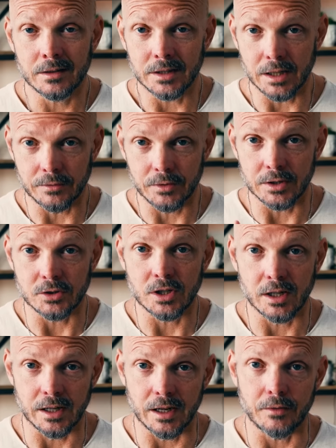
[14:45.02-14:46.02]
definitely
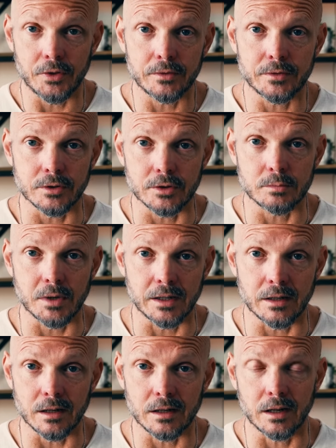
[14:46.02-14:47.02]
check out the fearless man
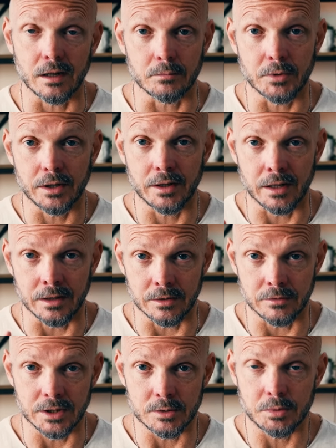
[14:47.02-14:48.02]
dot com and the
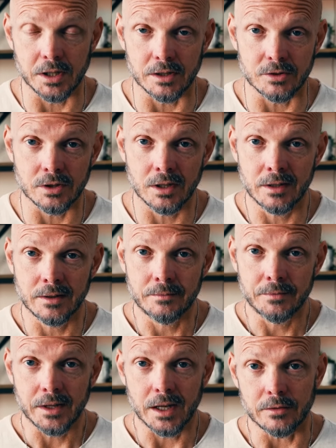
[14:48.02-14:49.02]
events page.
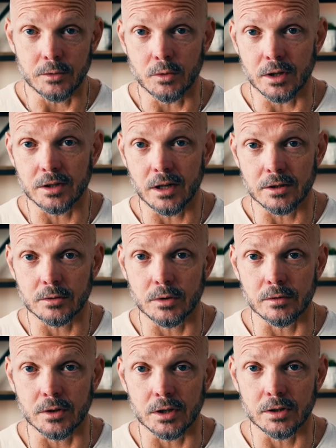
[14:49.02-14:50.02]
And if you want to talk to
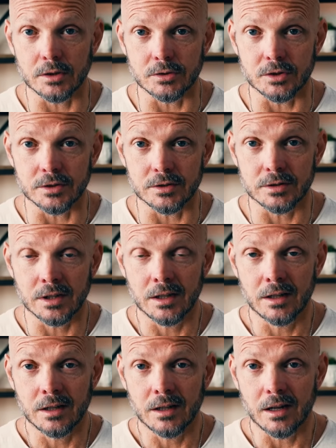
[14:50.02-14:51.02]
one of our coaches,
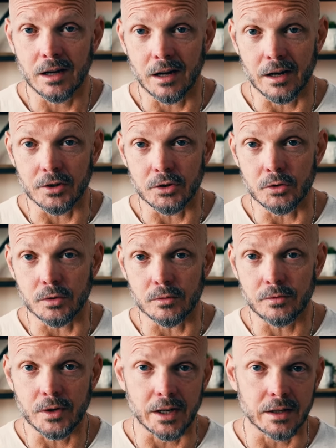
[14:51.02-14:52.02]
uh, you can
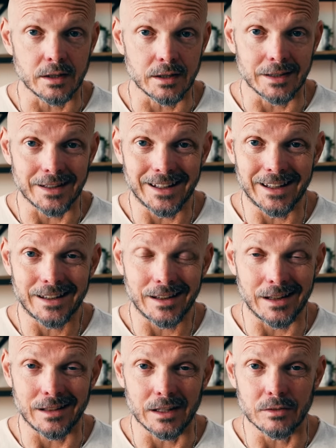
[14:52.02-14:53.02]
find a link
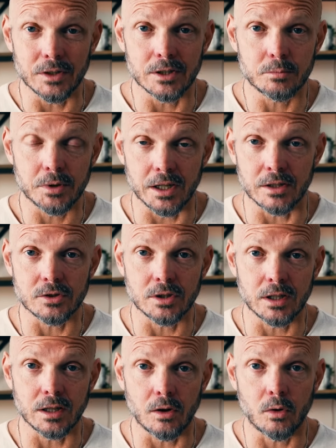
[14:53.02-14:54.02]
in the events page to
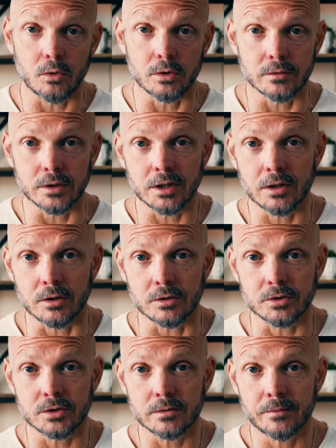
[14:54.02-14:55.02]
get a hold of a
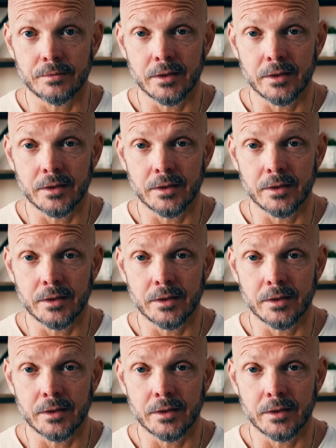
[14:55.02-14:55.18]
coach.